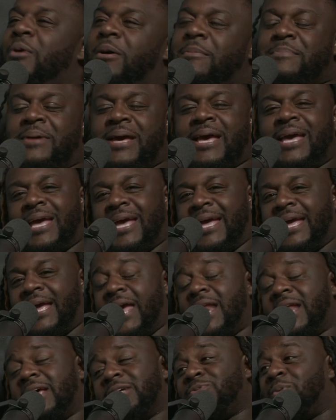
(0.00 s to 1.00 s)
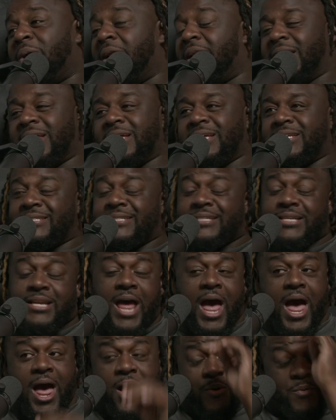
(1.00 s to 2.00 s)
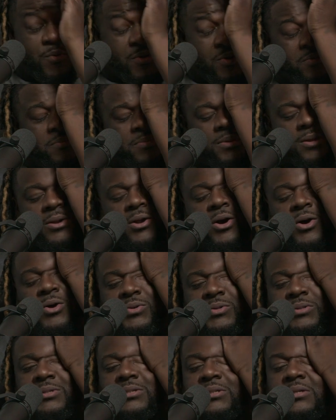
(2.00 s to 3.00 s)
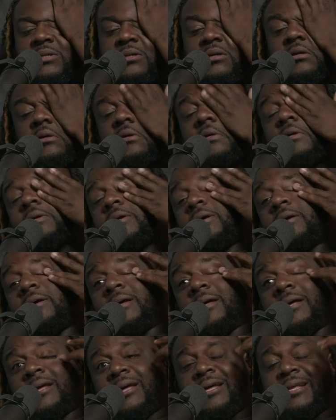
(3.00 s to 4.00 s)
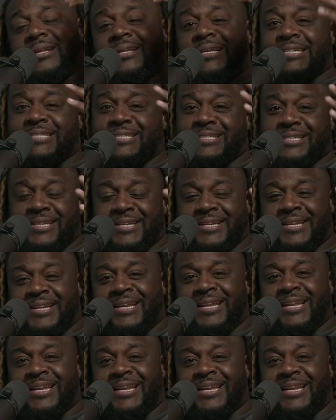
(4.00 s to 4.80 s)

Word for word: want, man, it is what it is. I don't want, you know, listen.